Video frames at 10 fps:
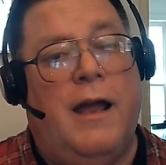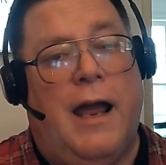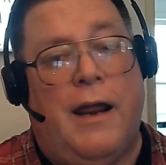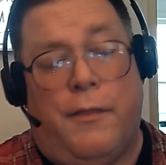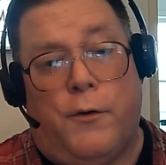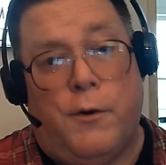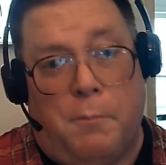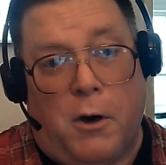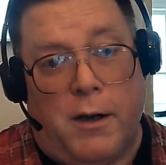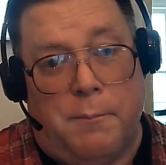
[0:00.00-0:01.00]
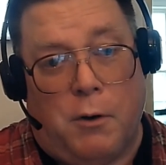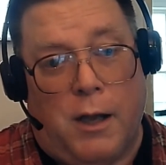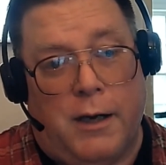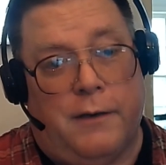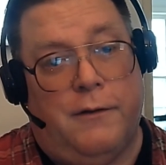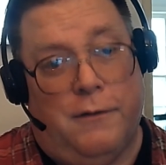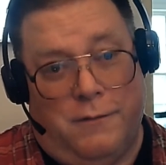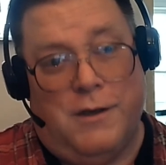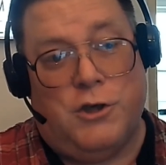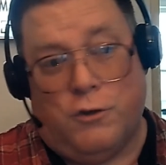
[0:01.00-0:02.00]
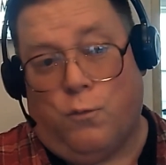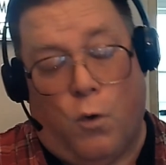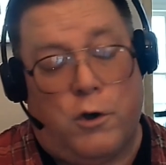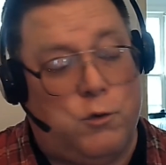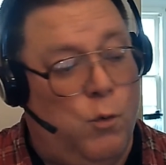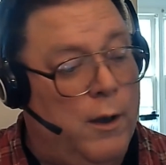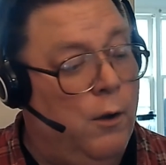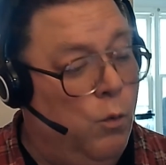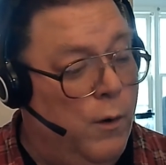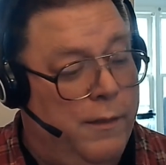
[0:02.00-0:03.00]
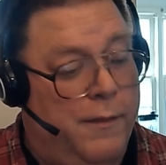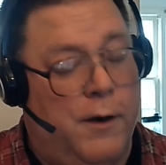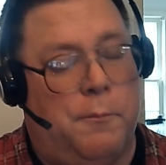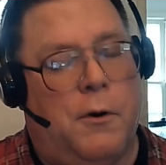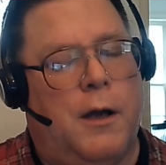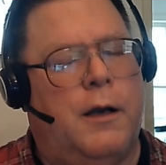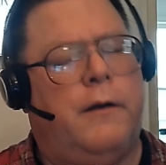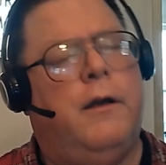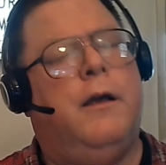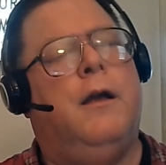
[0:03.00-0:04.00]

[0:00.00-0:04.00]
third-party product that just works well with their product.